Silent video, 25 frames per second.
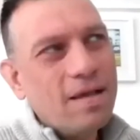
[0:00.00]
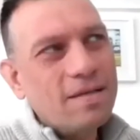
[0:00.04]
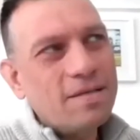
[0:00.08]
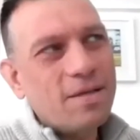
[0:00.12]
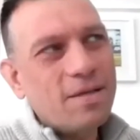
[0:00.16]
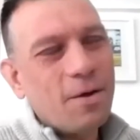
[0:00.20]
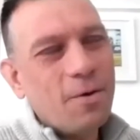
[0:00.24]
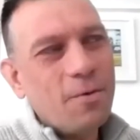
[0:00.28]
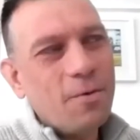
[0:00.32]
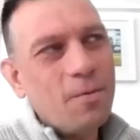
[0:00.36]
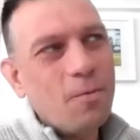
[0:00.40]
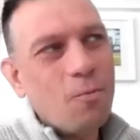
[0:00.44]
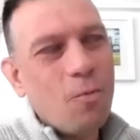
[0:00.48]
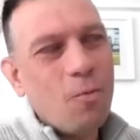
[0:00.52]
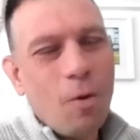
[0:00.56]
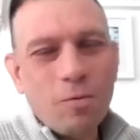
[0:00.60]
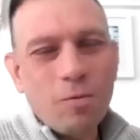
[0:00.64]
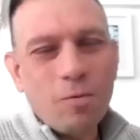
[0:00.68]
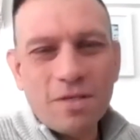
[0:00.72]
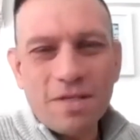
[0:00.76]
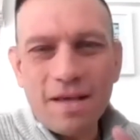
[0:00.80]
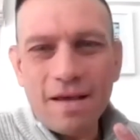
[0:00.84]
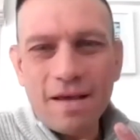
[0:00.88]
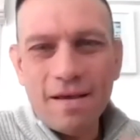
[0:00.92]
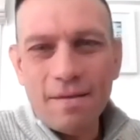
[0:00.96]
So what
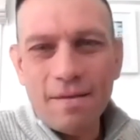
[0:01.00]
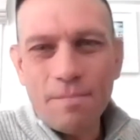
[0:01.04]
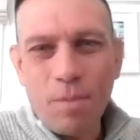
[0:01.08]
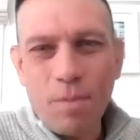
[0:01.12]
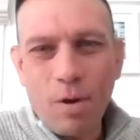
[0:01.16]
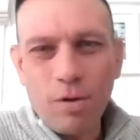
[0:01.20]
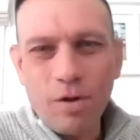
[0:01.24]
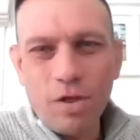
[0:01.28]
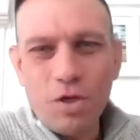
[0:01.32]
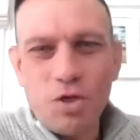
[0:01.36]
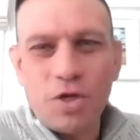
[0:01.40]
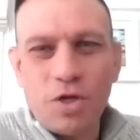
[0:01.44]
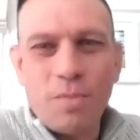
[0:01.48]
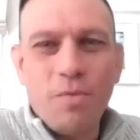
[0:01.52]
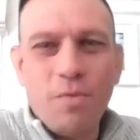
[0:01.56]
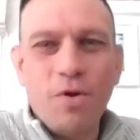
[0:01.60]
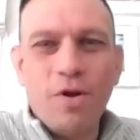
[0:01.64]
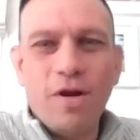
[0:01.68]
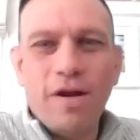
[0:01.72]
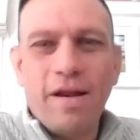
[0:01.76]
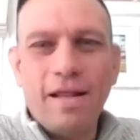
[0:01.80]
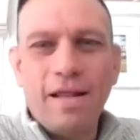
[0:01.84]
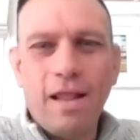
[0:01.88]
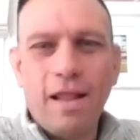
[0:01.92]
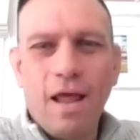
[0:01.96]
was the Polish
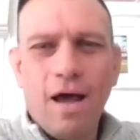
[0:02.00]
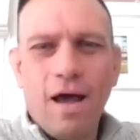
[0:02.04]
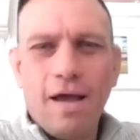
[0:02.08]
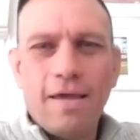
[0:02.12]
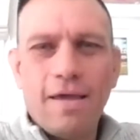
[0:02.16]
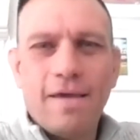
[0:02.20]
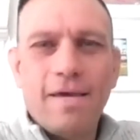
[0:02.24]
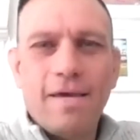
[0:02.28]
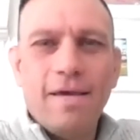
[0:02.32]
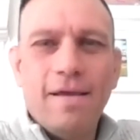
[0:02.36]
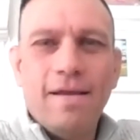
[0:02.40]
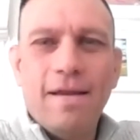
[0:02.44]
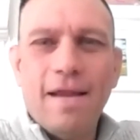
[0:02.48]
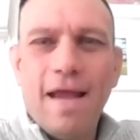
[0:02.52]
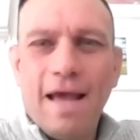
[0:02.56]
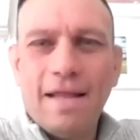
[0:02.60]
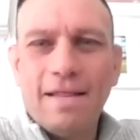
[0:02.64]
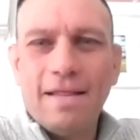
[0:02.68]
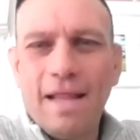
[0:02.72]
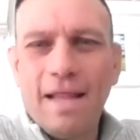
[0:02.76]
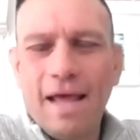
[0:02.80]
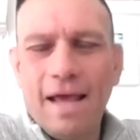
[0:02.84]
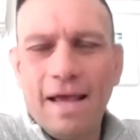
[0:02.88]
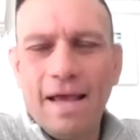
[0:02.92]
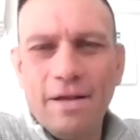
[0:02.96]
community like in
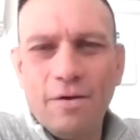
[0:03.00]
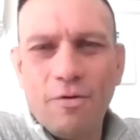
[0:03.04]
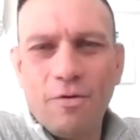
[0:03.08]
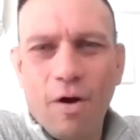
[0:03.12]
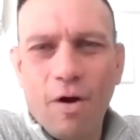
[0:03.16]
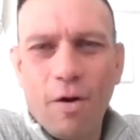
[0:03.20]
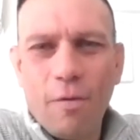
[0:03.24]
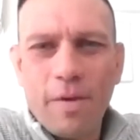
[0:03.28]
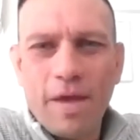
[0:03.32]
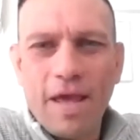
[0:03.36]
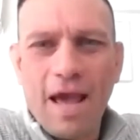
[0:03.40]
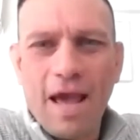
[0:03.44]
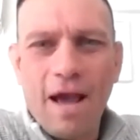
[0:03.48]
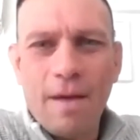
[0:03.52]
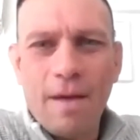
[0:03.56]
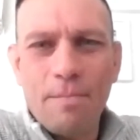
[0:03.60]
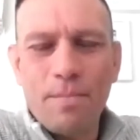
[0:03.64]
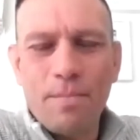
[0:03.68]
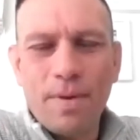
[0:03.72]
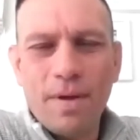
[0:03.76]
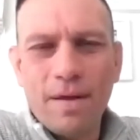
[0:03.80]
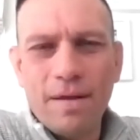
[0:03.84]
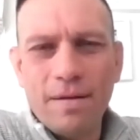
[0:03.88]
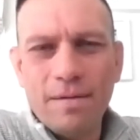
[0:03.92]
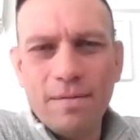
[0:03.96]
Adelaide growing up?
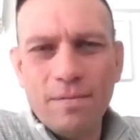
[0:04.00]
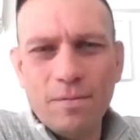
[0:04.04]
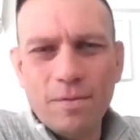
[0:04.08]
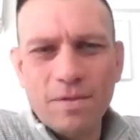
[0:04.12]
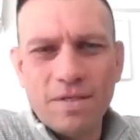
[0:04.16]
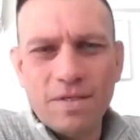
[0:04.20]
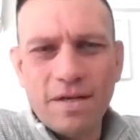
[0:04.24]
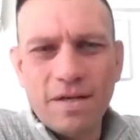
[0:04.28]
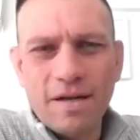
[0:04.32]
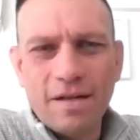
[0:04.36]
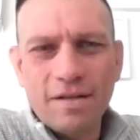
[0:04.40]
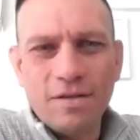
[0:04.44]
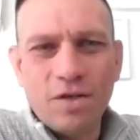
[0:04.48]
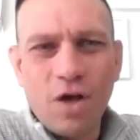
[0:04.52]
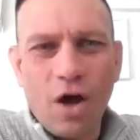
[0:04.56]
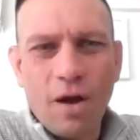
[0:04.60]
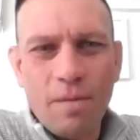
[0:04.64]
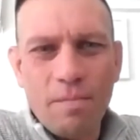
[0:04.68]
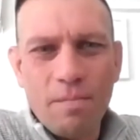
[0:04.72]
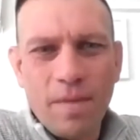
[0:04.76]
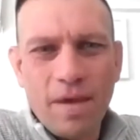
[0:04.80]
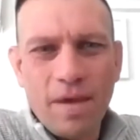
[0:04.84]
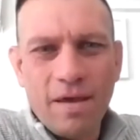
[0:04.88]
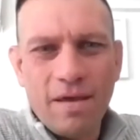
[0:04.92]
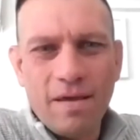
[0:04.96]
And was it a
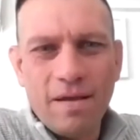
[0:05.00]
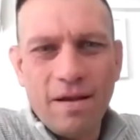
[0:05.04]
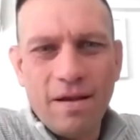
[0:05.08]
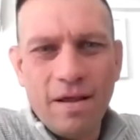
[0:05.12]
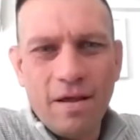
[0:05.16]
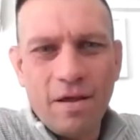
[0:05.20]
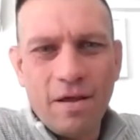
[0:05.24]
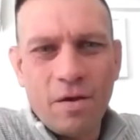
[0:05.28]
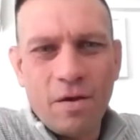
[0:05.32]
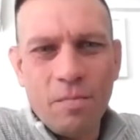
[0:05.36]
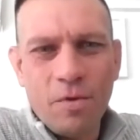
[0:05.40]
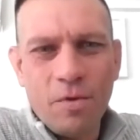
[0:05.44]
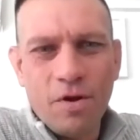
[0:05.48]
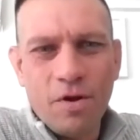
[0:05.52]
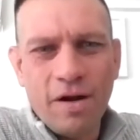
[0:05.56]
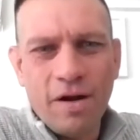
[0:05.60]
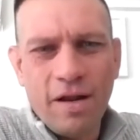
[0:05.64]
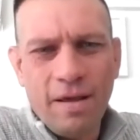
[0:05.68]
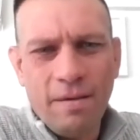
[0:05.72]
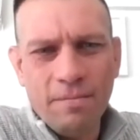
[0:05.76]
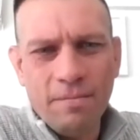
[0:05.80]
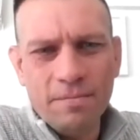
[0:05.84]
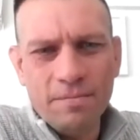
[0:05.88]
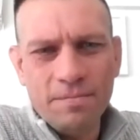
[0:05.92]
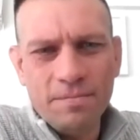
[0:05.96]
tight-knit
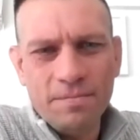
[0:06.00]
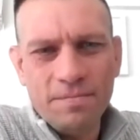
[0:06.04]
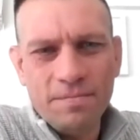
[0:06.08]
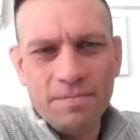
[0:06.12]
community?